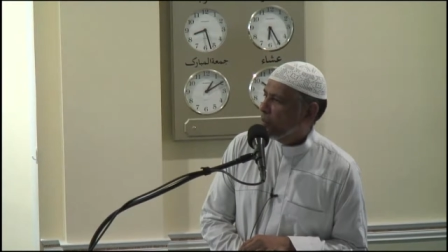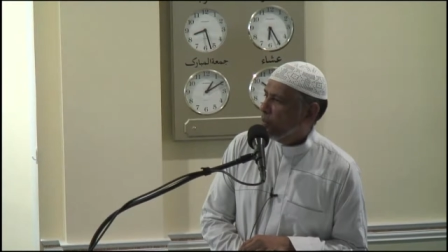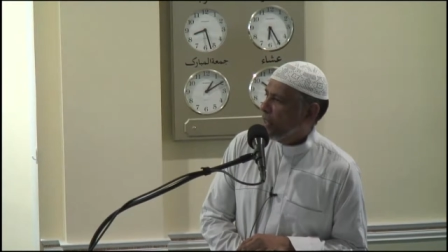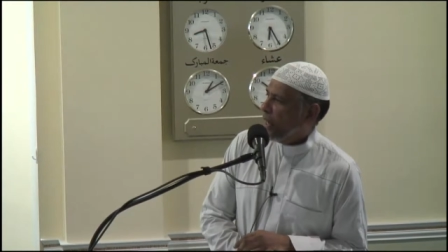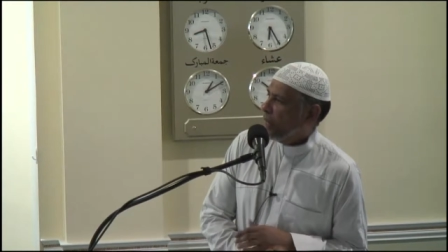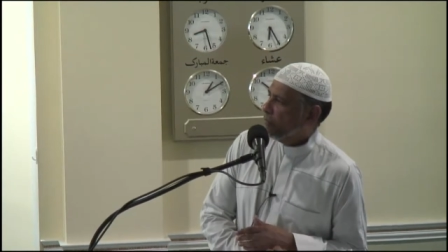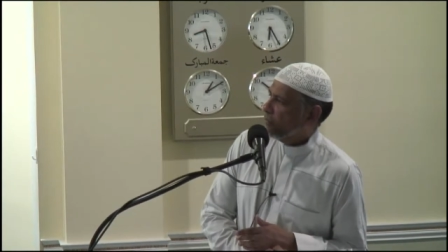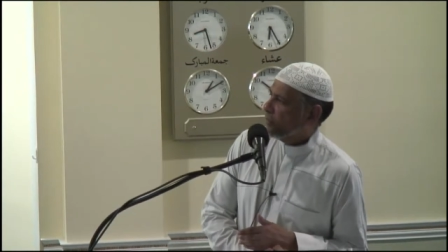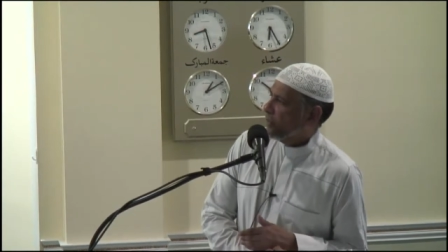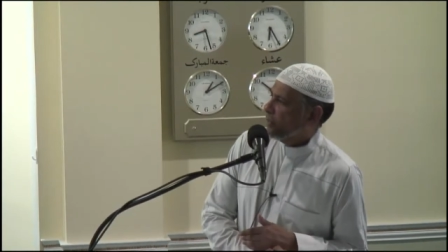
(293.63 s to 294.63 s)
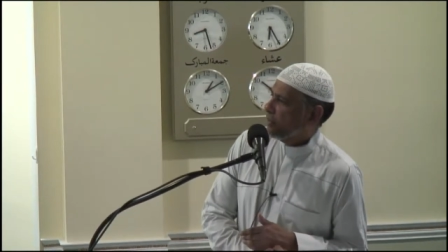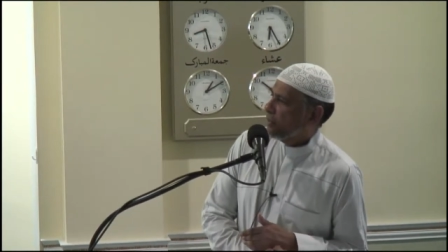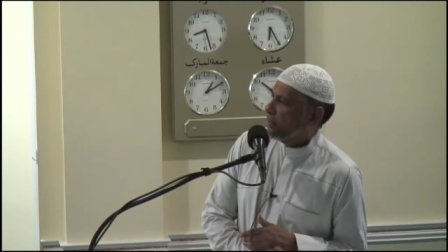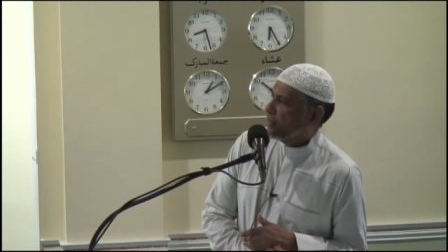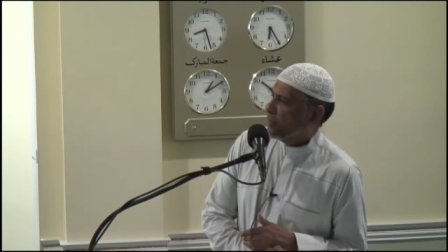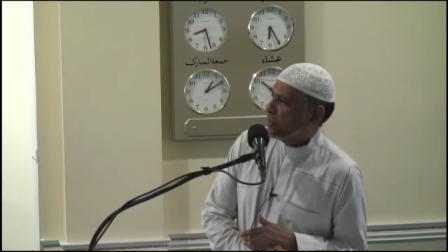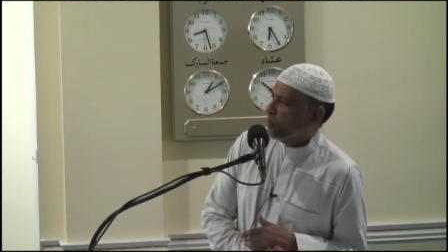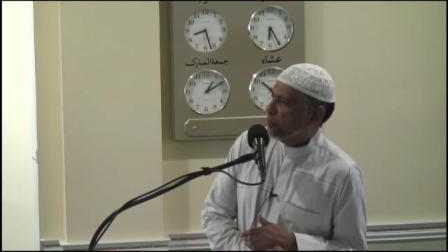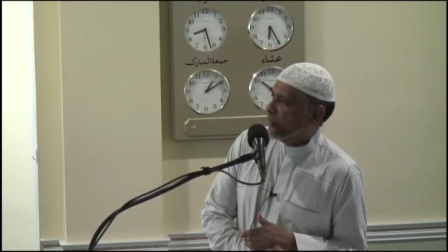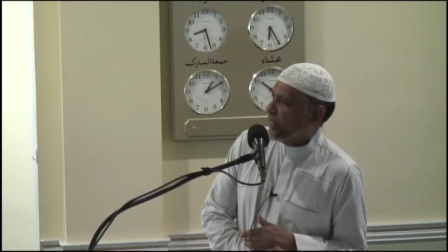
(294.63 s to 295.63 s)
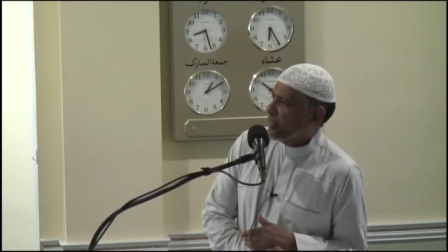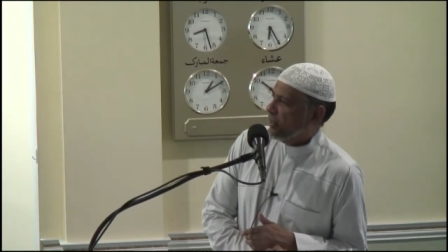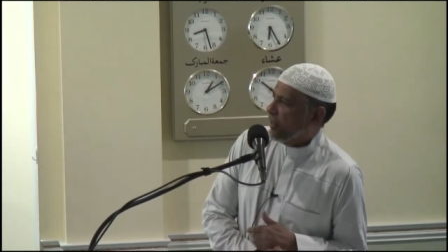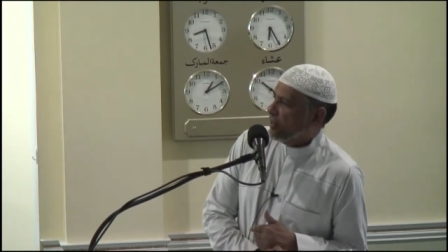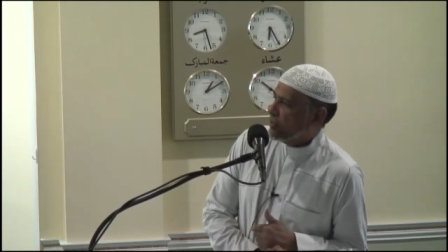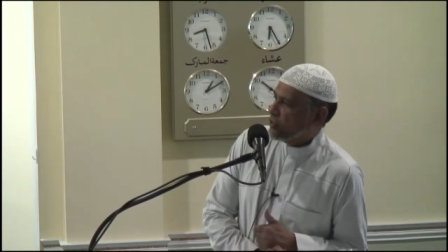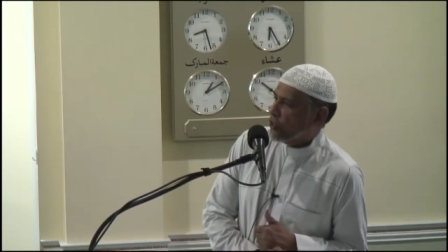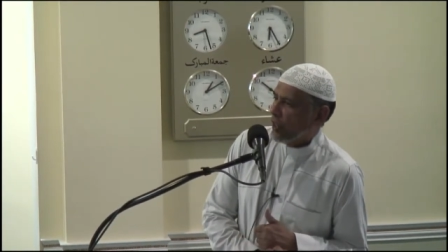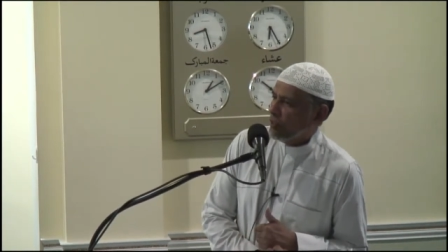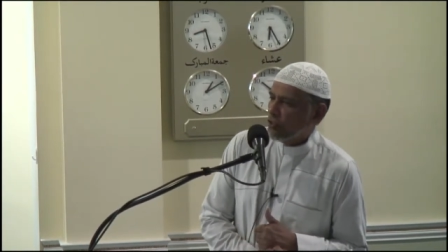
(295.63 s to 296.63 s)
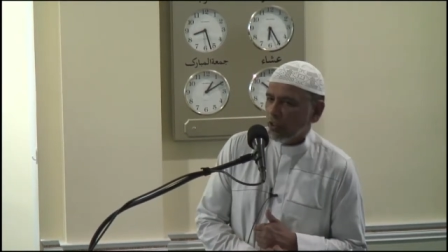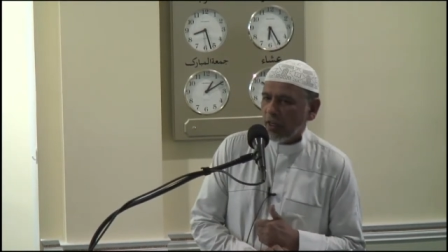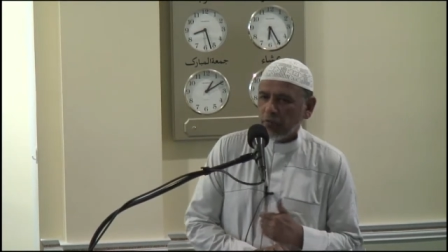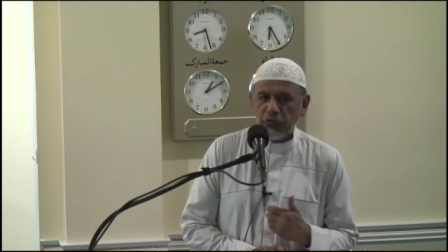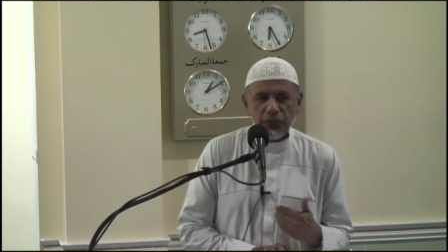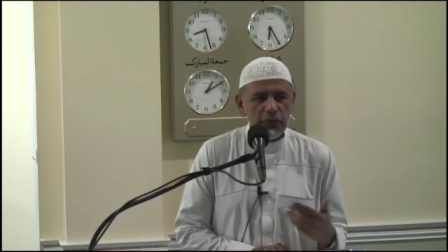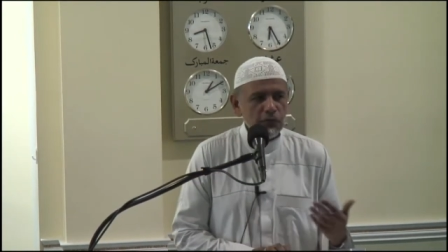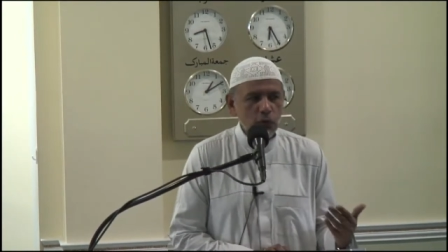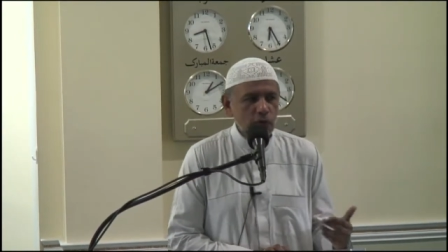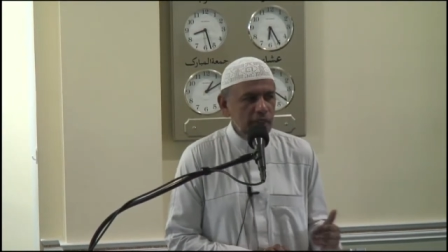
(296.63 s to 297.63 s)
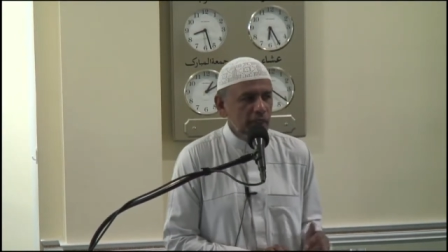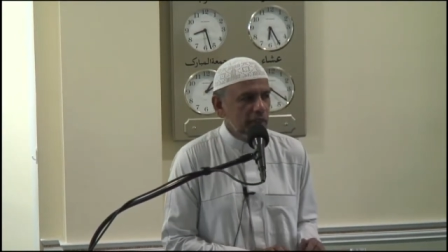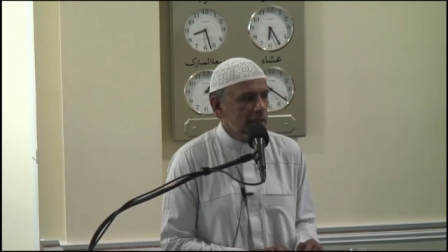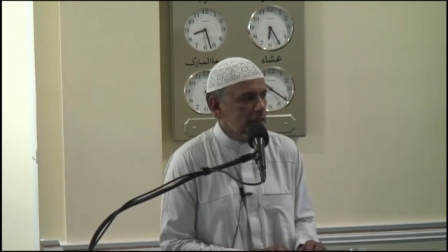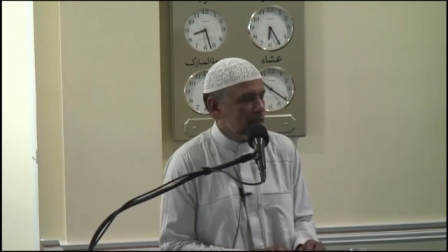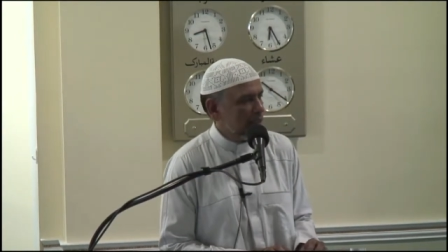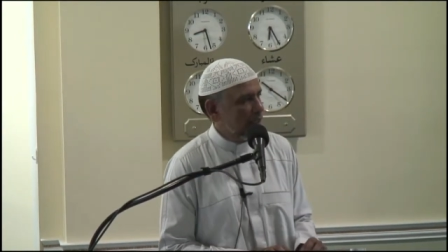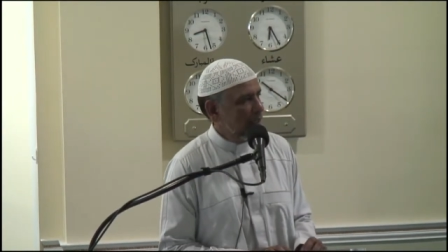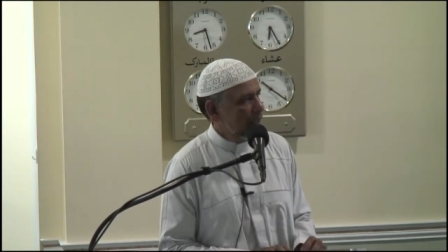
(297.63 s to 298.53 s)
We have presidents changing every four years.